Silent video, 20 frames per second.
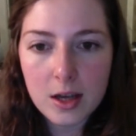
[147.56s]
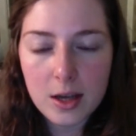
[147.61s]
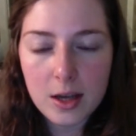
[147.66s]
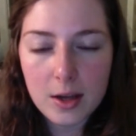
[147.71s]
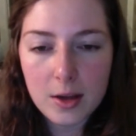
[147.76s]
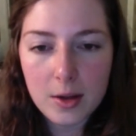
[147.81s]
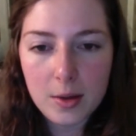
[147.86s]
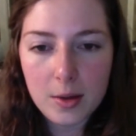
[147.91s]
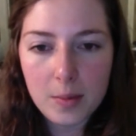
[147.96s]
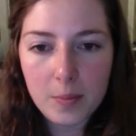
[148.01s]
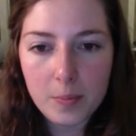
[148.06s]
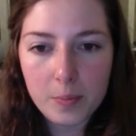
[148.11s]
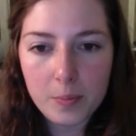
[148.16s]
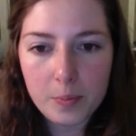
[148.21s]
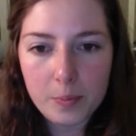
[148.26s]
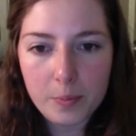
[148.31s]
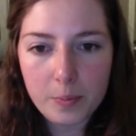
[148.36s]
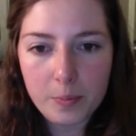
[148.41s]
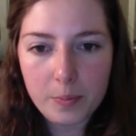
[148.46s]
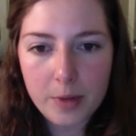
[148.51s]

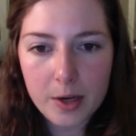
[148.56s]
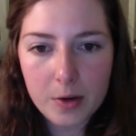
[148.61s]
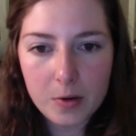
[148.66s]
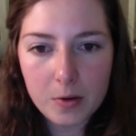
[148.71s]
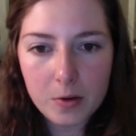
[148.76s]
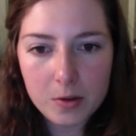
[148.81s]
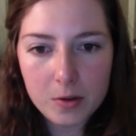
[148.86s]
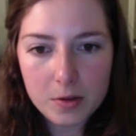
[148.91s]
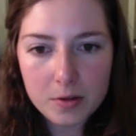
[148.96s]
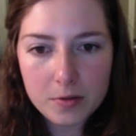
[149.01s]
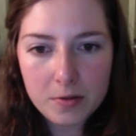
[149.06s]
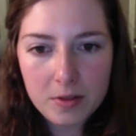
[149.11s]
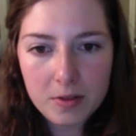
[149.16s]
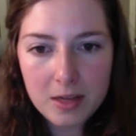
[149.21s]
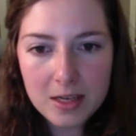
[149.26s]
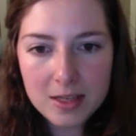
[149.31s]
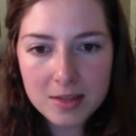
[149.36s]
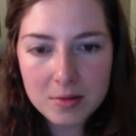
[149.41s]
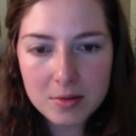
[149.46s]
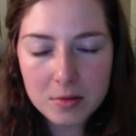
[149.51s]
but all of
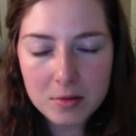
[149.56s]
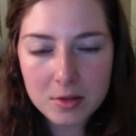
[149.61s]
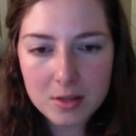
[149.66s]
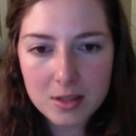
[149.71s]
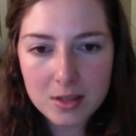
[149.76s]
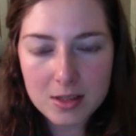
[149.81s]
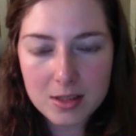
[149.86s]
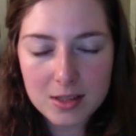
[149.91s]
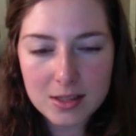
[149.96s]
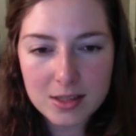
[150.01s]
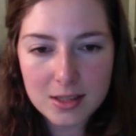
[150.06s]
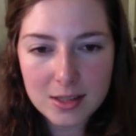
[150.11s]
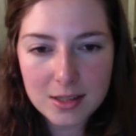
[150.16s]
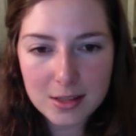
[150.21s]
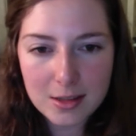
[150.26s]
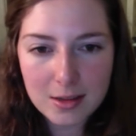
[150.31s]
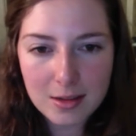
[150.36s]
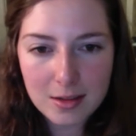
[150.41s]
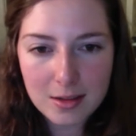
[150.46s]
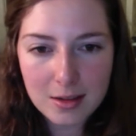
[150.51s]
these ones
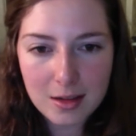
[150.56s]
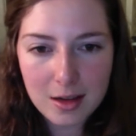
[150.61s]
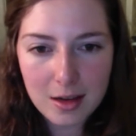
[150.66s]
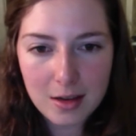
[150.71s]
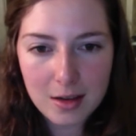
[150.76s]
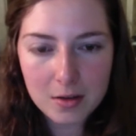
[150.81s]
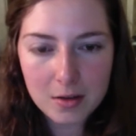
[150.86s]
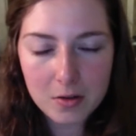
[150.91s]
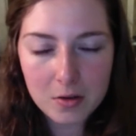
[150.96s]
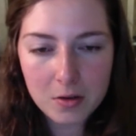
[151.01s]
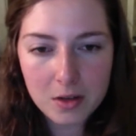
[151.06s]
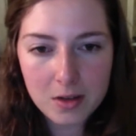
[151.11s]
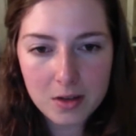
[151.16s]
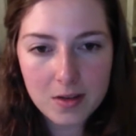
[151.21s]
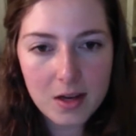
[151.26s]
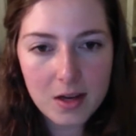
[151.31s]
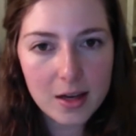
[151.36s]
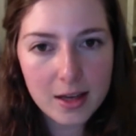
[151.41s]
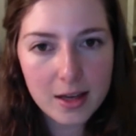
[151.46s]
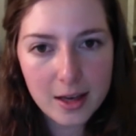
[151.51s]
are the
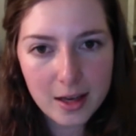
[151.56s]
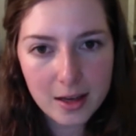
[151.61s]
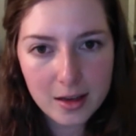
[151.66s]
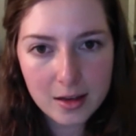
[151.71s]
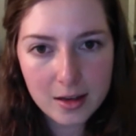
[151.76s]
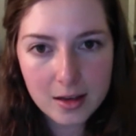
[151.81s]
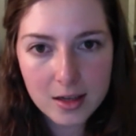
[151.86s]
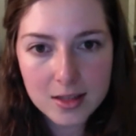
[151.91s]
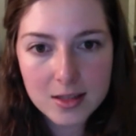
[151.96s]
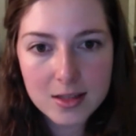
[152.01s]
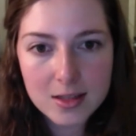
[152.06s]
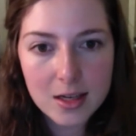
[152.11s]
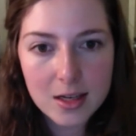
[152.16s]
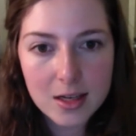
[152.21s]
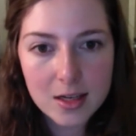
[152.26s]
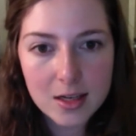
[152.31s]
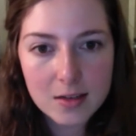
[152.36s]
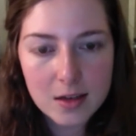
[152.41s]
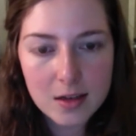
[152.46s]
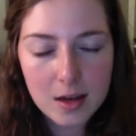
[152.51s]
Kuretake
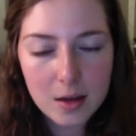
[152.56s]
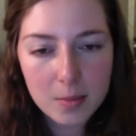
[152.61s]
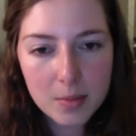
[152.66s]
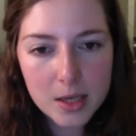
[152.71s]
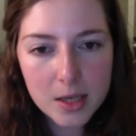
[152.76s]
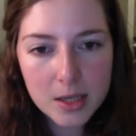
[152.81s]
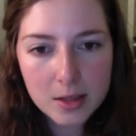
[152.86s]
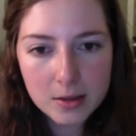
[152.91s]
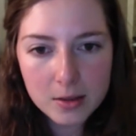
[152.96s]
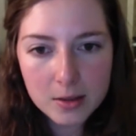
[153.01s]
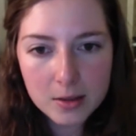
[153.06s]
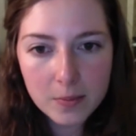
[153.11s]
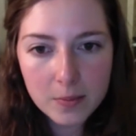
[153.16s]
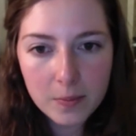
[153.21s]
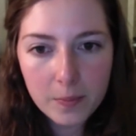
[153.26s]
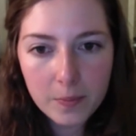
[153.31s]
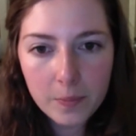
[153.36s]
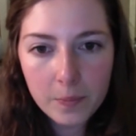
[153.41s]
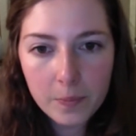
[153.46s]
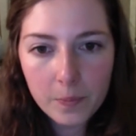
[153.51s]
Gansai Tambi.
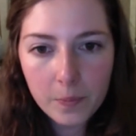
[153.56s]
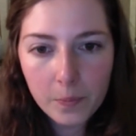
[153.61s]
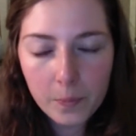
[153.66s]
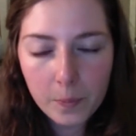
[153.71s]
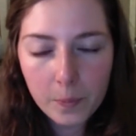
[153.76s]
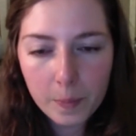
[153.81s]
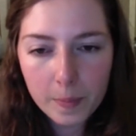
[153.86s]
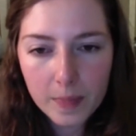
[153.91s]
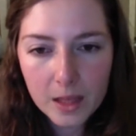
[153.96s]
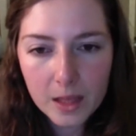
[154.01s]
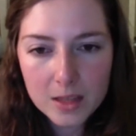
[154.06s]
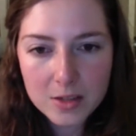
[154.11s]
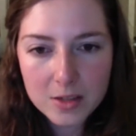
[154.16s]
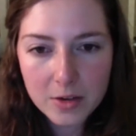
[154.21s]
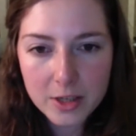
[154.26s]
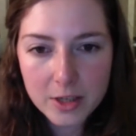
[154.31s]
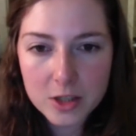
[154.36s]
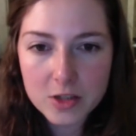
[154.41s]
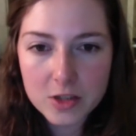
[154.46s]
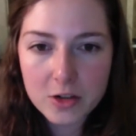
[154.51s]
So
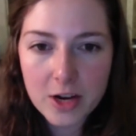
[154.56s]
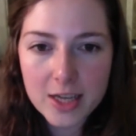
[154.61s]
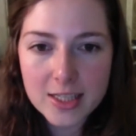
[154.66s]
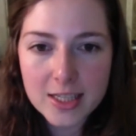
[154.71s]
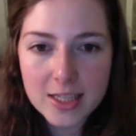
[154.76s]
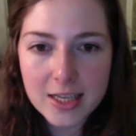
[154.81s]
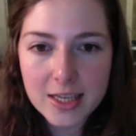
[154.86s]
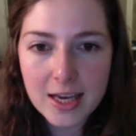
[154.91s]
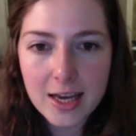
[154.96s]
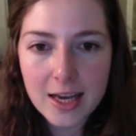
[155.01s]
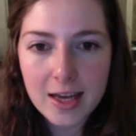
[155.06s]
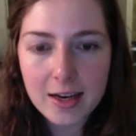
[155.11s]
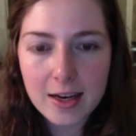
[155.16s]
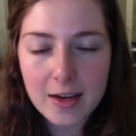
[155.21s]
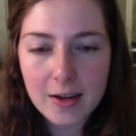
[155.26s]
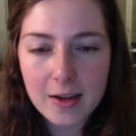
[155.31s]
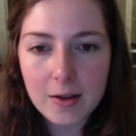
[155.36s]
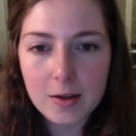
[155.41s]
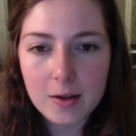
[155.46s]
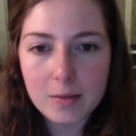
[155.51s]
I just tried to get
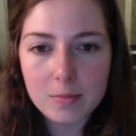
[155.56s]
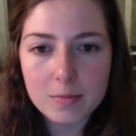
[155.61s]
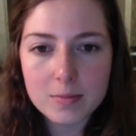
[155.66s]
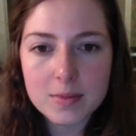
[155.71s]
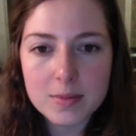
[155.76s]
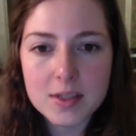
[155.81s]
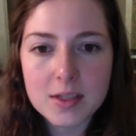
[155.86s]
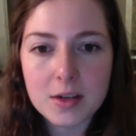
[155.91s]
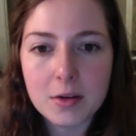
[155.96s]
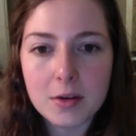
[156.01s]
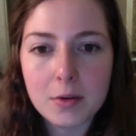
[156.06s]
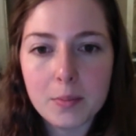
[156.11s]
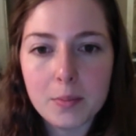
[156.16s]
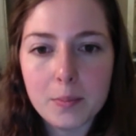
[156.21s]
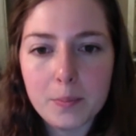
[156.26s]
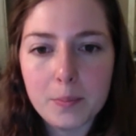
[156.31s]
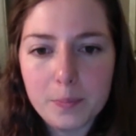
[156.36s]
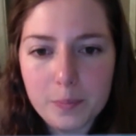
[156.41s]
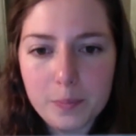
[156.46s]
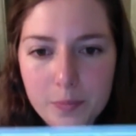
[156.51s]

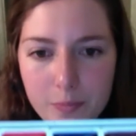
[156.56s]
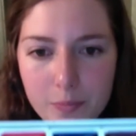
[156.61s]
some